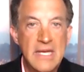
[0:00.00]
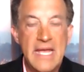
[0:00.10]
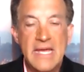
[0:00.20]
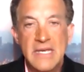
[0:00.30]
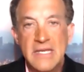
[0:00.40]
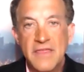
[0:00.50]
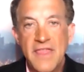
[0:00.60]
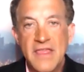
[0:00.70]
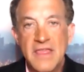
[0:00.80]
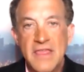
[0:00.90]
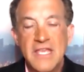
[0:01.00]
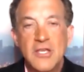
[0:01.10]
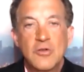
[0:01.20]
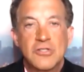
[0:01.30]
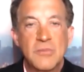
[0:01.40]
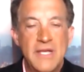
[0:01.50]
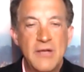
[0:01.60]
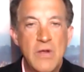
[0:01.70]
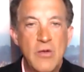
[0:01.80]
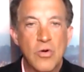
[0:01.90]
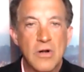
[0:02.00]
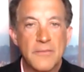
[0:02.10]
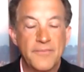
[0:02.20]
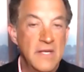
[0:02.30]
And the, it used to be we were,